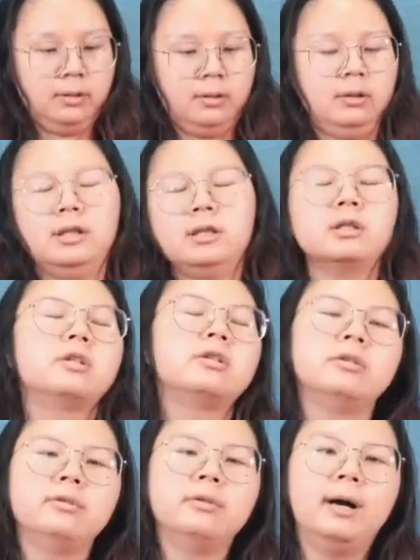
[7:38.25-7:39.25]
These
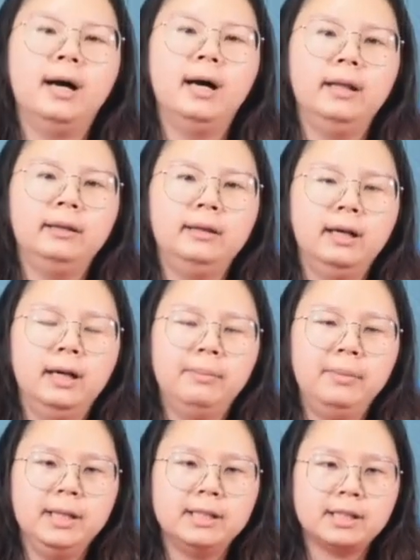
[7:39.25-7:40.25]
two are uh,
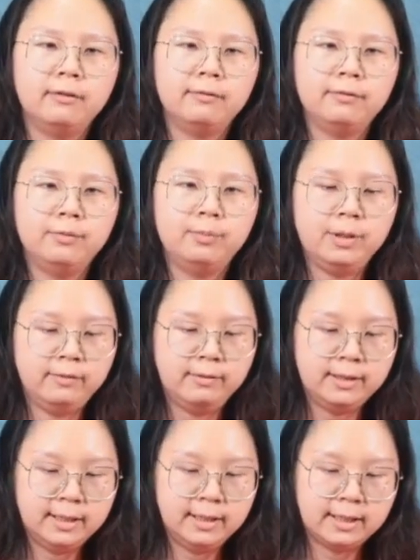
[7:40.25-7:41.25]
made of
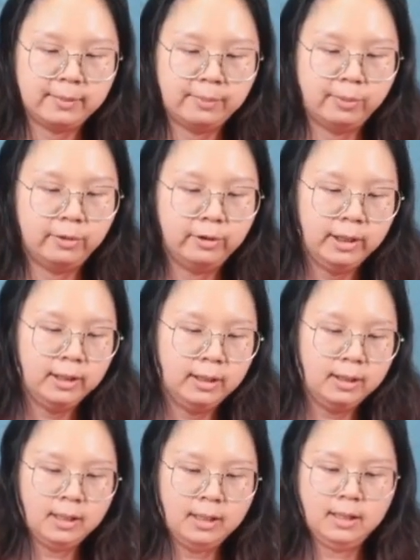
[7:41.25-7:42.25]
PVC tarpaulin,
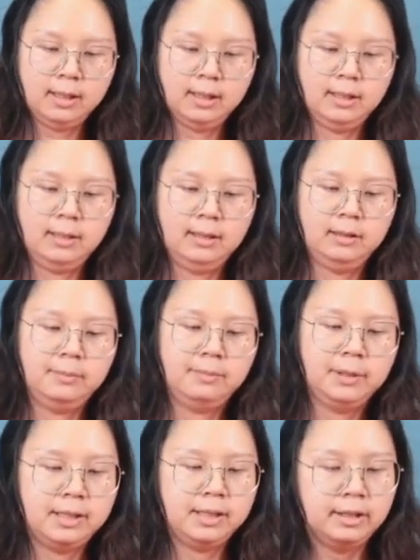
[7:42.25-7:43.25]
and the
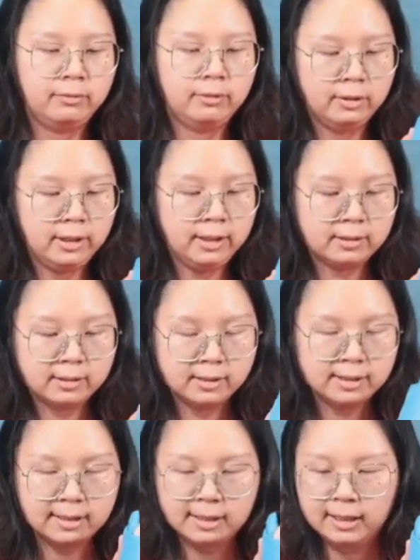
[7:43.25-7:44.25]
material
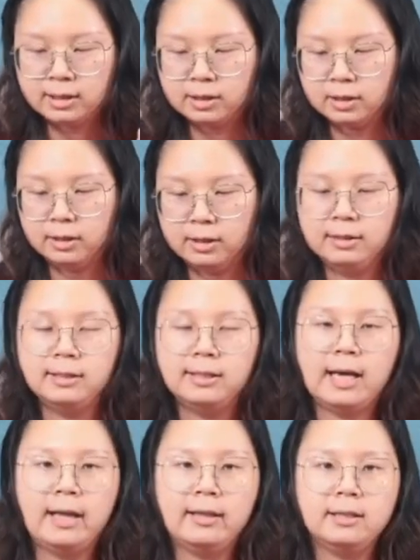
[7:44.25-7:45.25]
is thicker
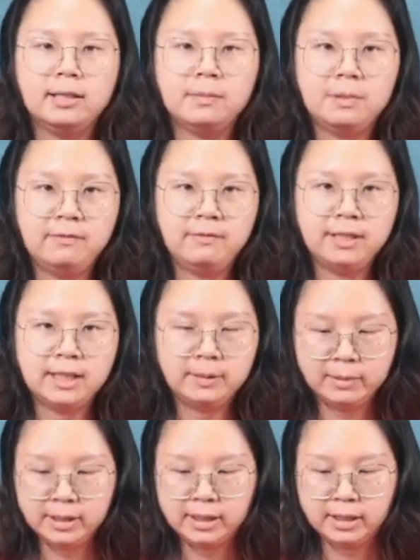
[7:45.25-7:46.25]
than the PVC
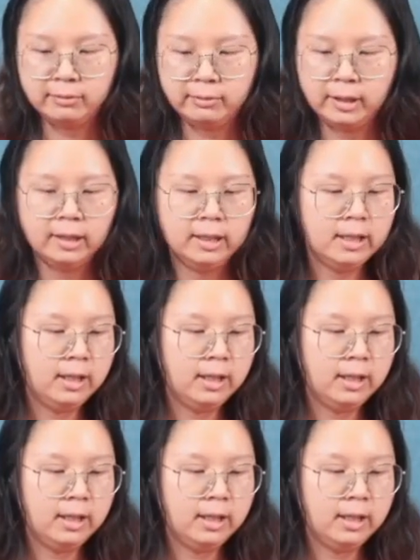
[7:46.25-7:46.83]
material.